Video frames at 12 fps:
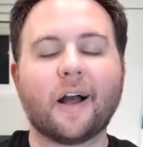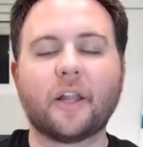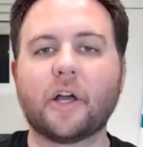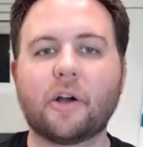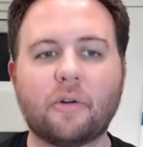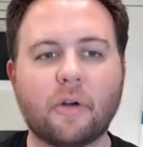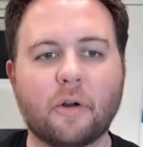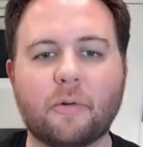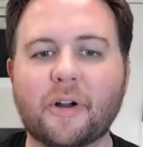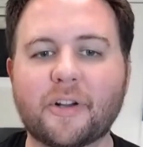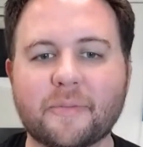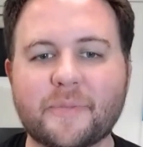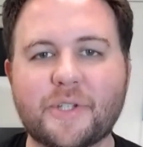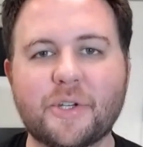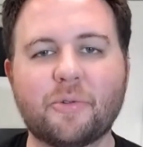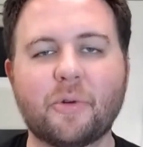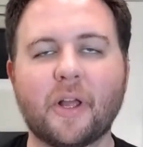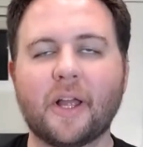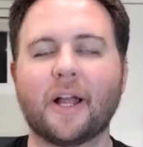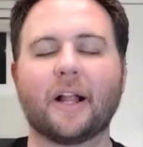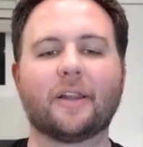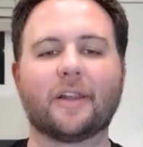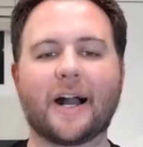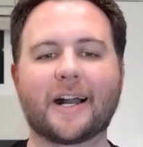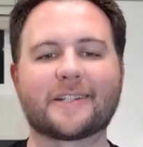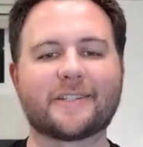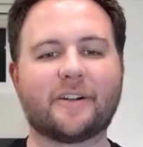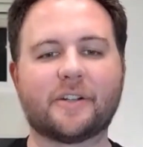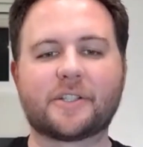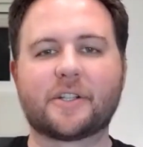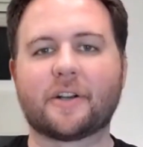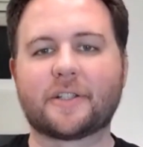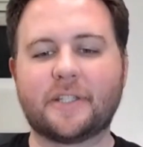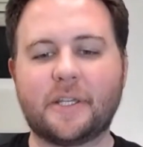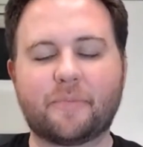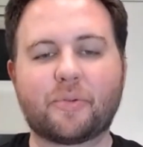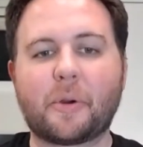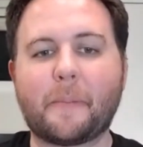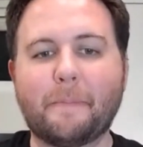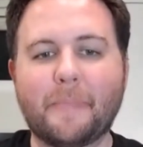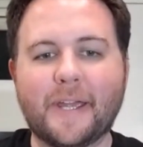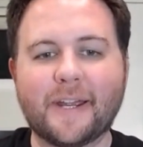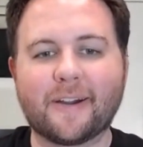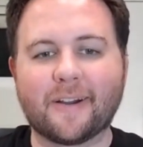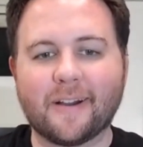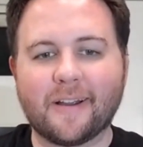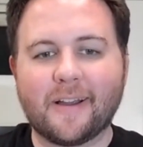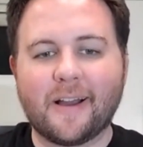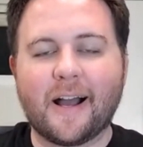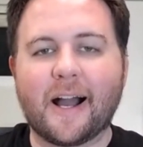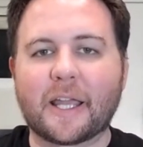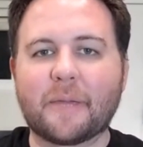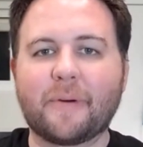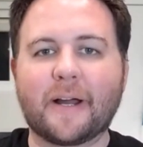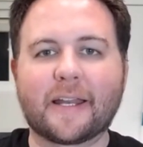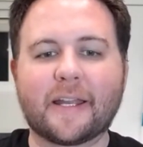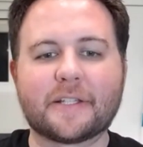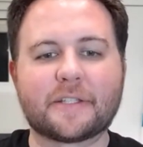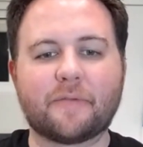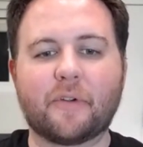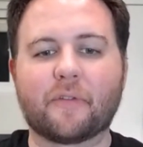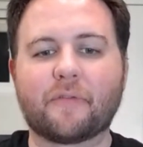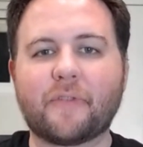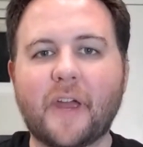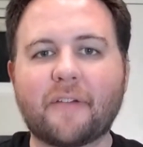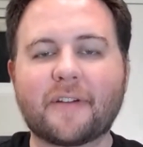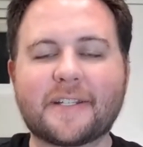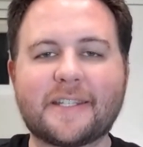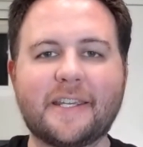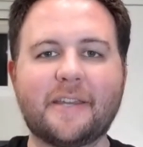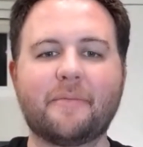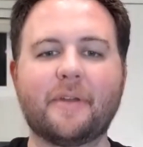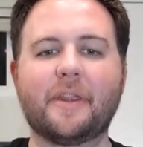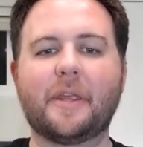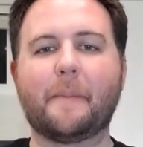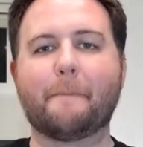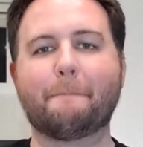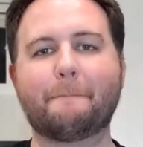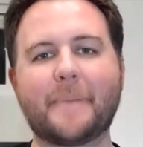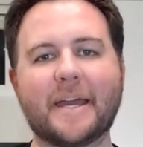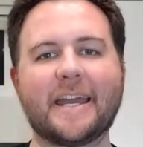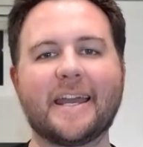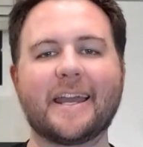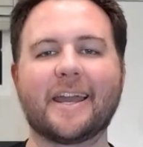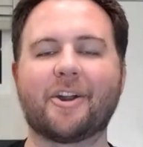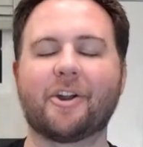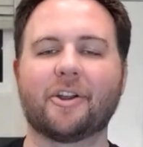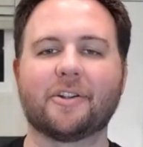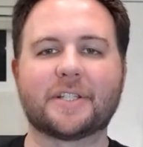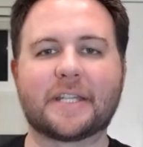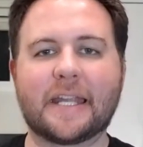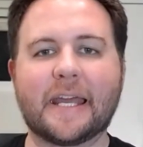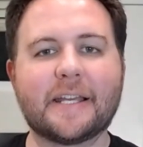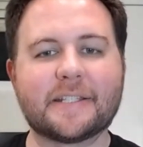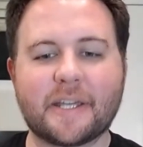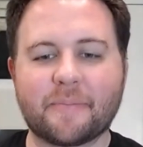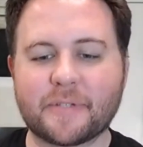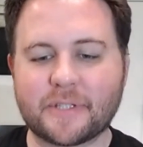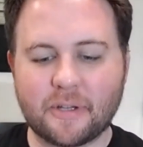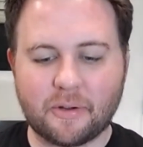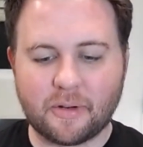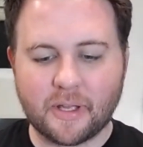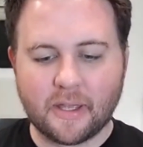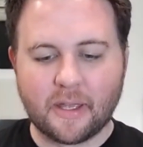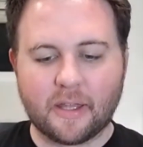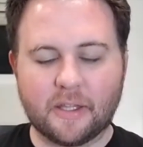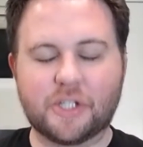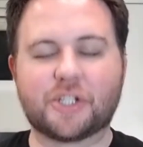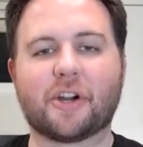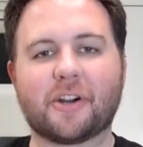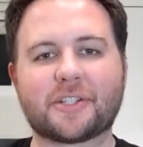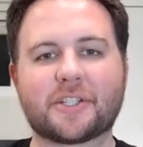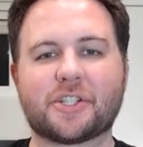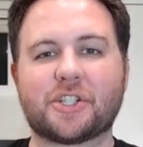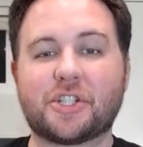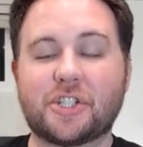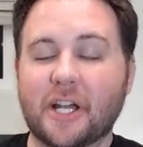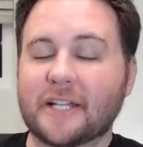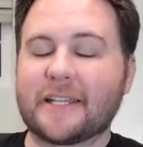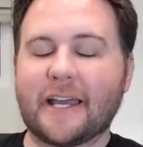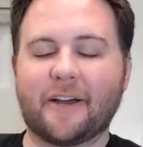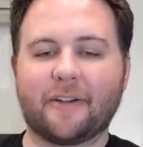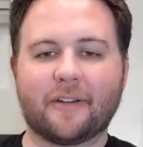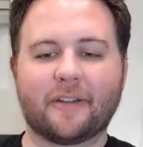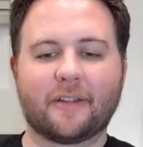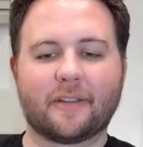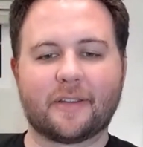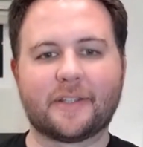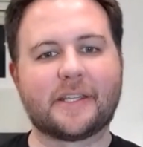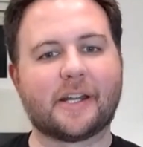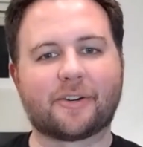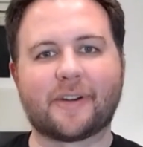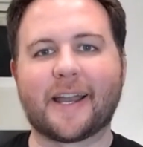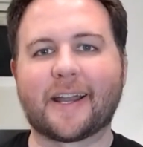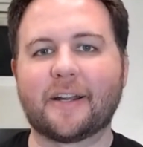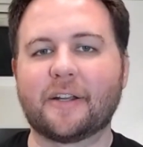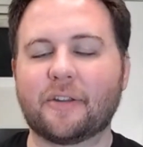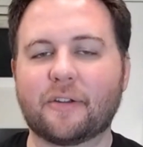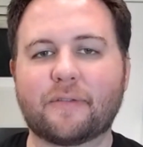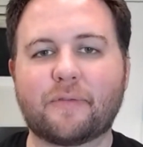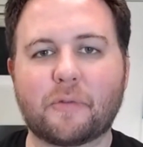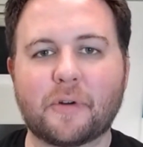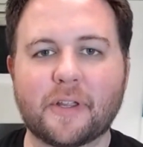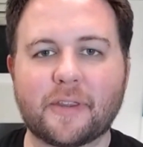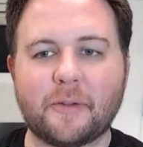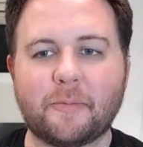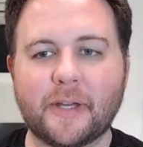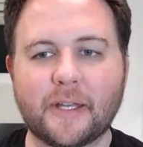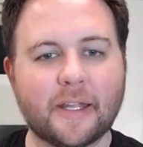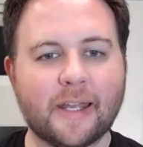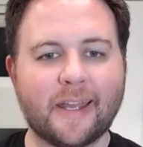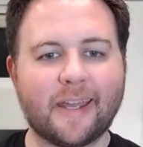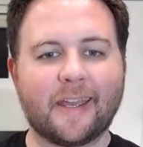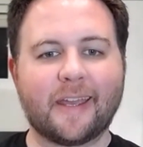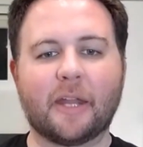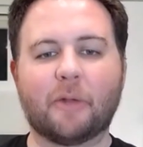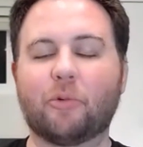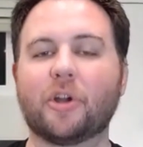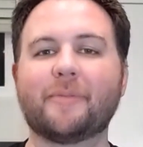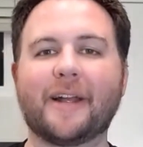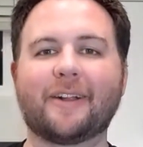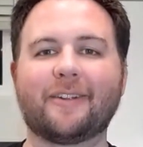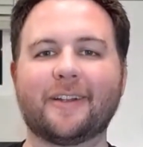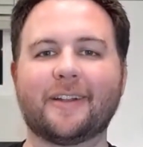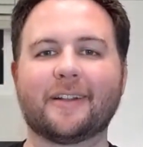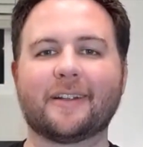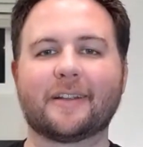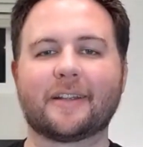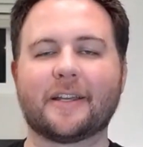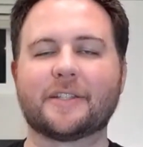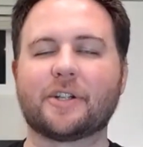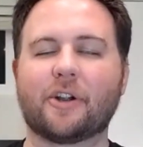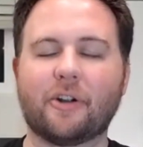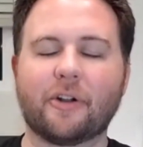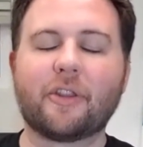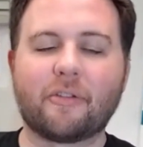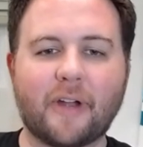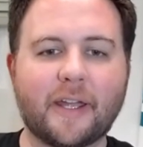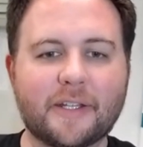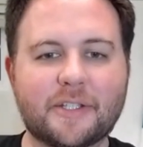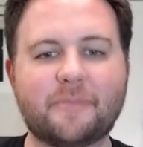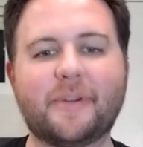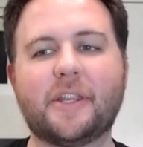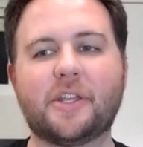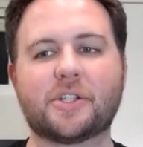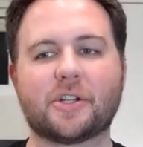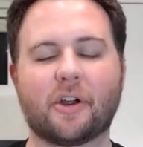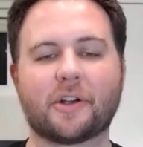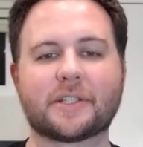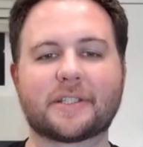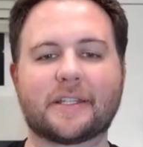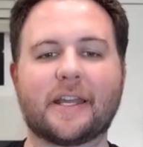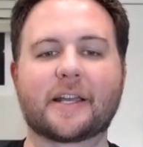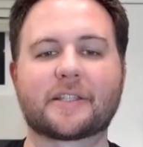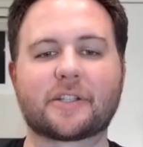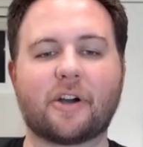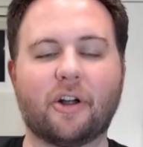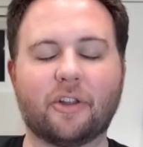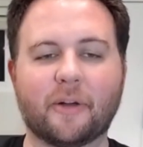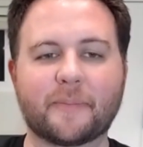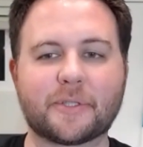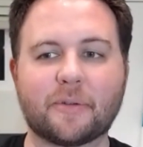Hello, welcome to Locked On Sharks, the premier hockey podcast of your favorite team in the Bay Area. On today's episode, the Sharks shut down the Seattle Kraken in their four nothing win, and William Eklund has earned the right to be the Sharks' next call-up.